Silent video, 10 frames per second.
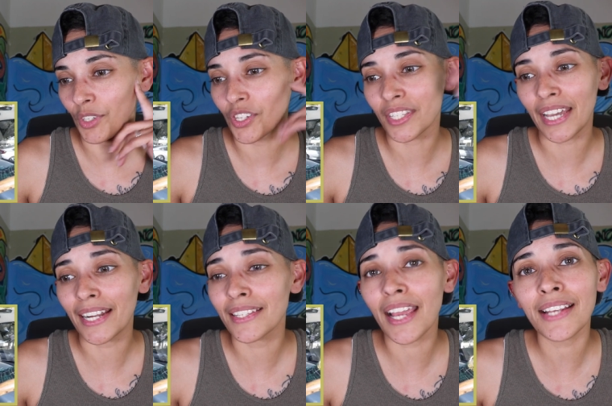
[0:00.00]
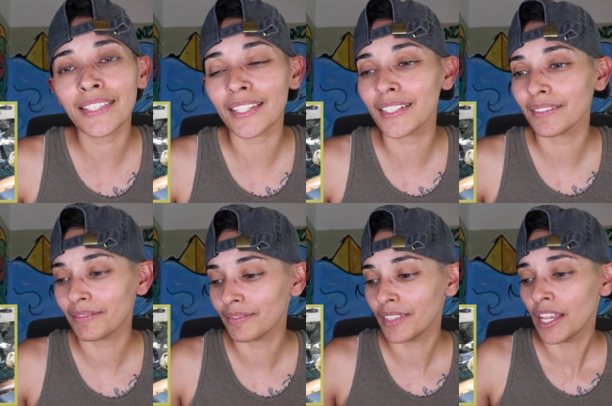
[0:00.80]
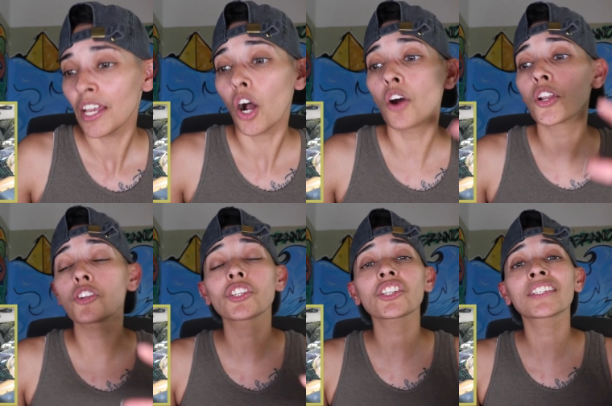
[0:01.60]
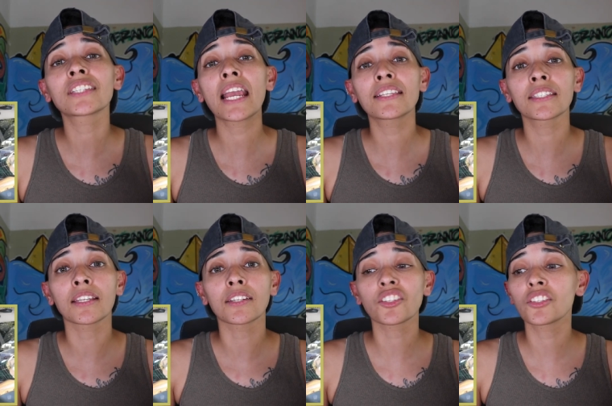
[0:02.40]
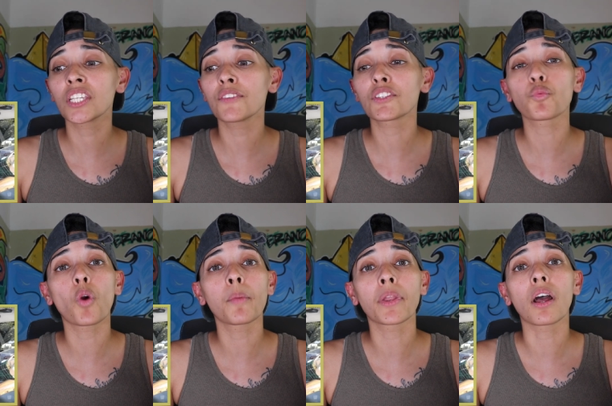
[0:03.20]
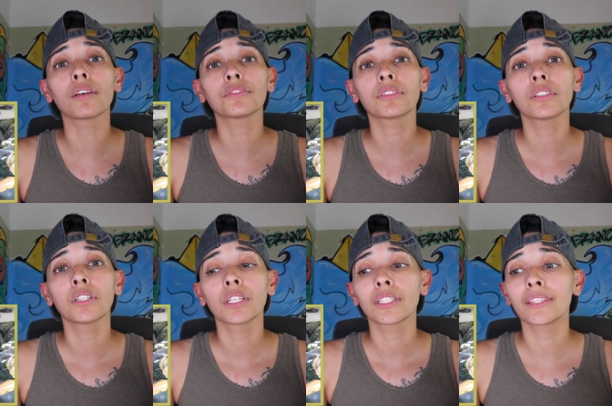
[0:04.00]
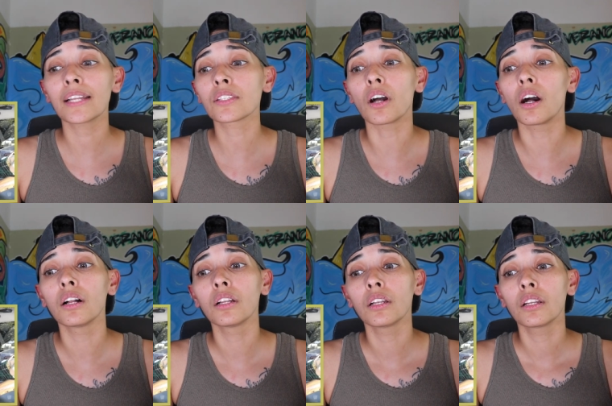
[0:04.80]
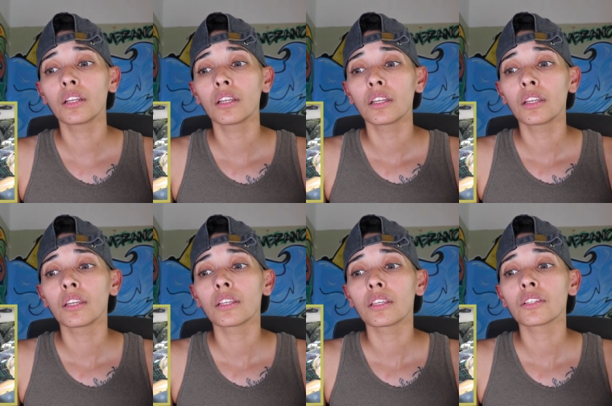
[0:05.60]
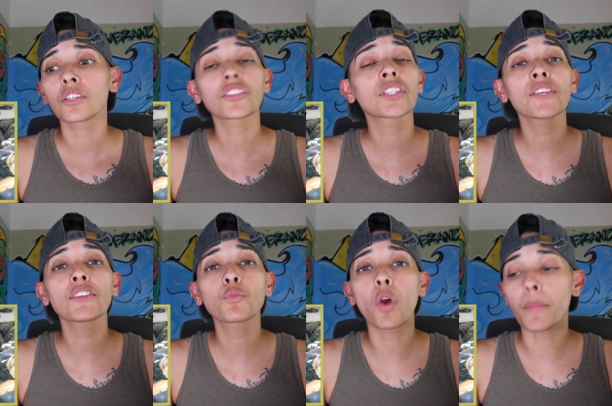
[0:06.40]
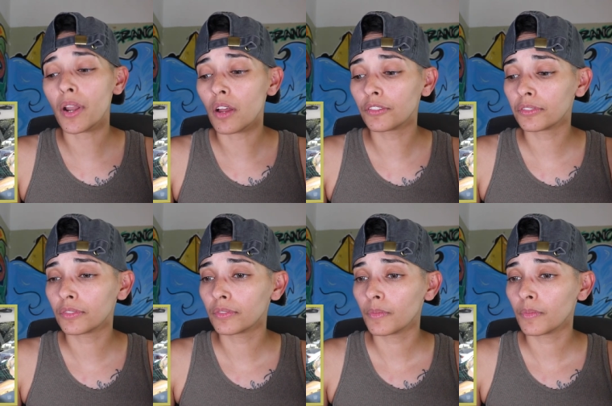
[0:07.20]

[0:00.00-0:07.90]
She's gotta taste it. Oh no, she's just tasting it, just to see if it's warm enough. That's all. Just to see if it's warm enough